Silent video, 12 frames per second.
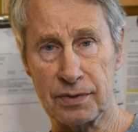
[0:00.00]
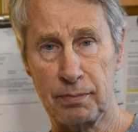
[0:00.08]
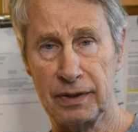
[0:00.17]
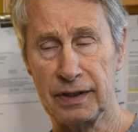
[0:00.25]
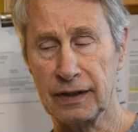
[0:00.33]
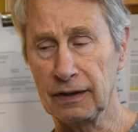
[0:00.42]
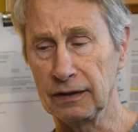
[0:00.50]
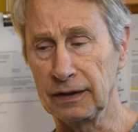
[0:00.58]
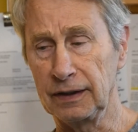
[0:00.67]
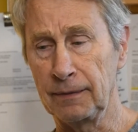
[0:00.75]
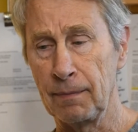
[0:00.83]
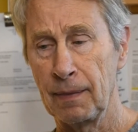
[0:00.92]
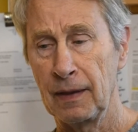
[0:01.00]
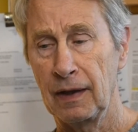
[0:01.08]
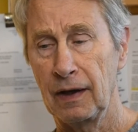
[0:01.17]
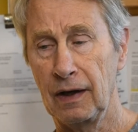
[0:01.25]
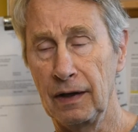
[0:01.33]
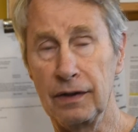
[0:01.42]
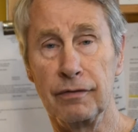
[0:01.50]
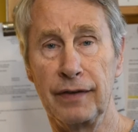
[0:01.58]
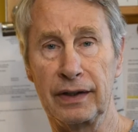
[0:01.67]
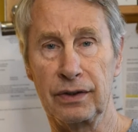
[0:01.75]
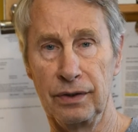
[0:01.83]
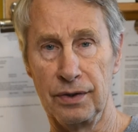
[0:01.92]
particularly the
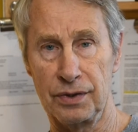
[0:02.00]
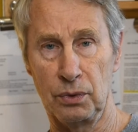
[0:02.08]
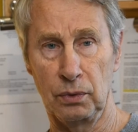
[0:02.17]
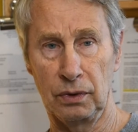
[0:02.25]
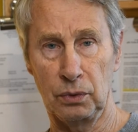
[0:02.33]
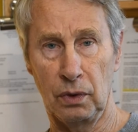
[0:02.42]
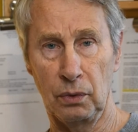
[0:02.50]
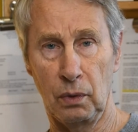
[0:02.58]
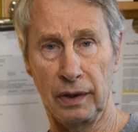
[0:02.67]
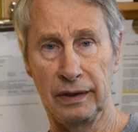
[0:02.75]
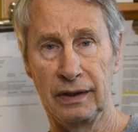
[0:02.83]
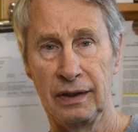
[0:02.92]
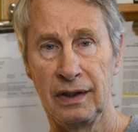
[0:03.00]
victors in World War I,